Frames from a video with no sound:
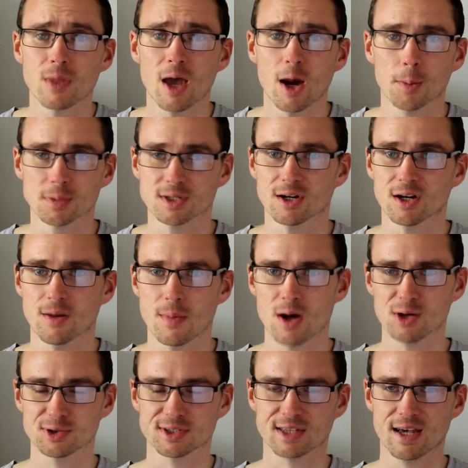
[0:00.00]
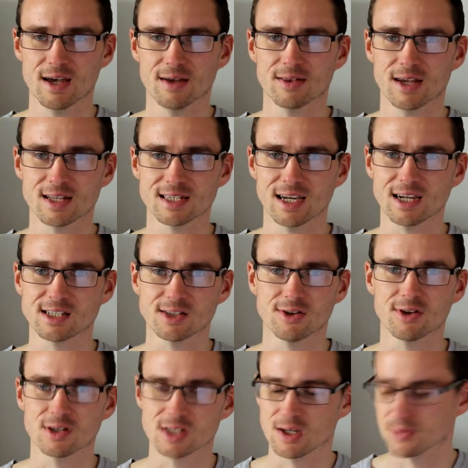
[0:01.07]
helps kind of mask that taste that
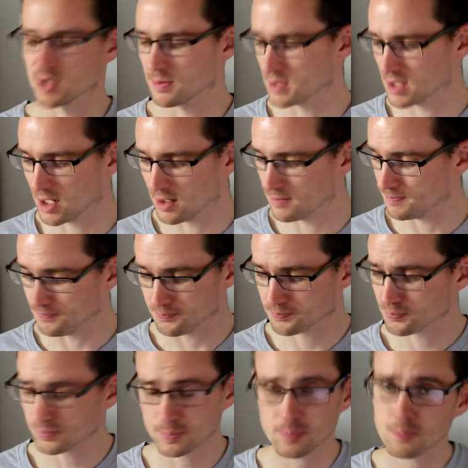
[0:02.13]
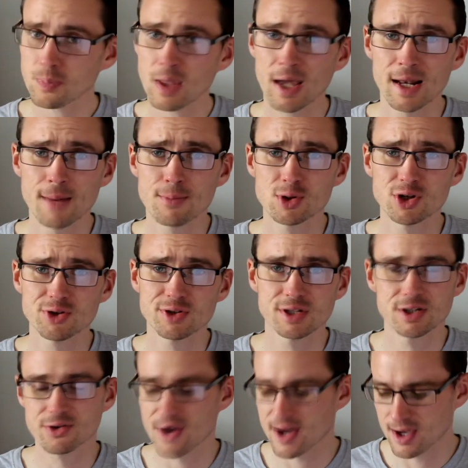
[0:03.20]
you can sometimes get, and then
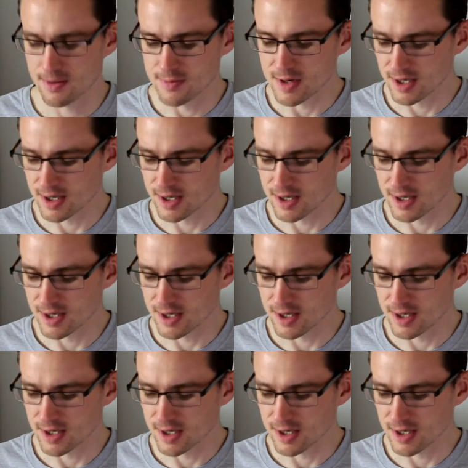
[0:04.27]
produces a cracking